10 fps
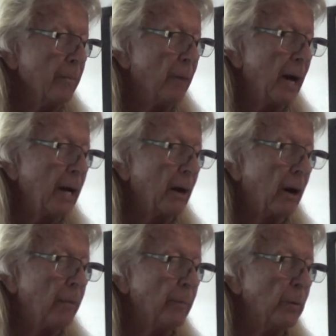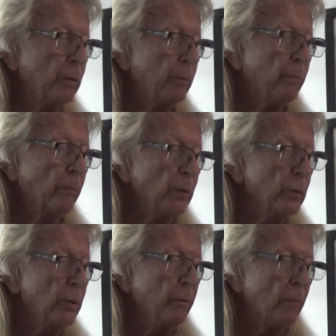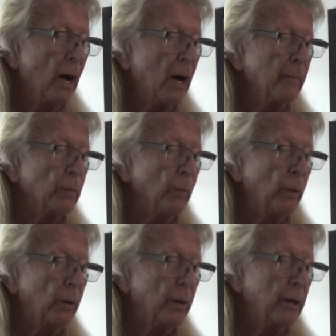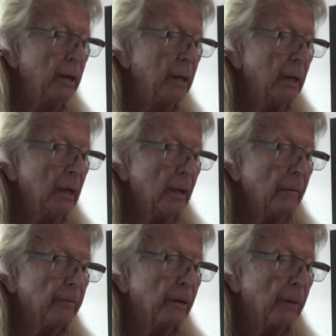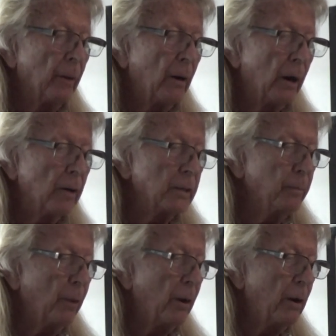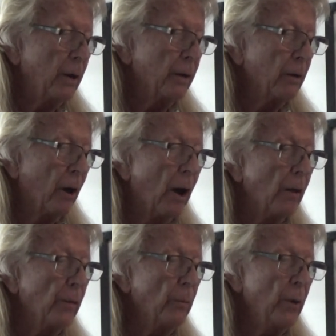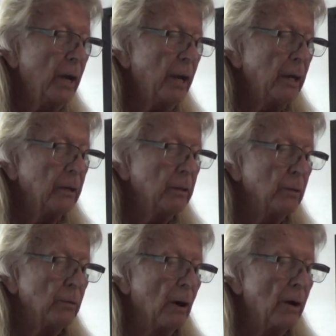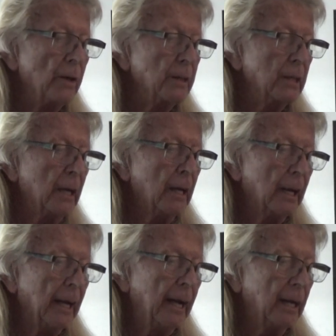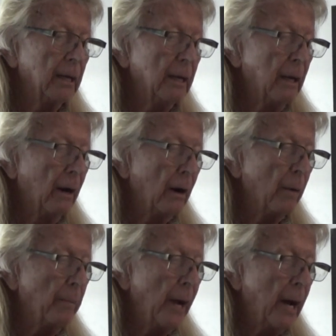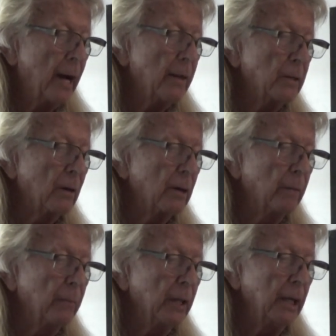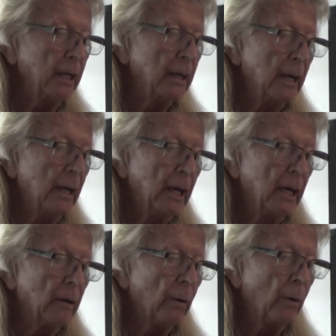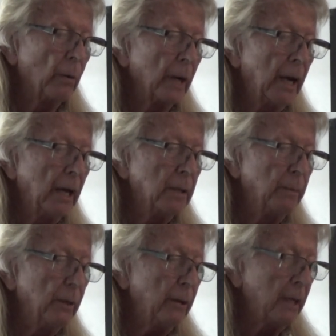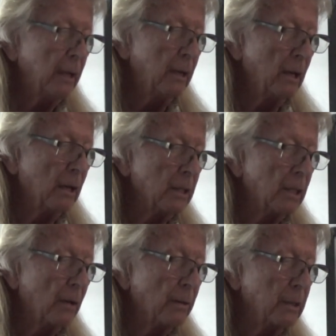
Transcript: By our moon, moon mom's word, from Hart's Pond all the way to Dawn's Lake, our paths are complete in old age beauty. So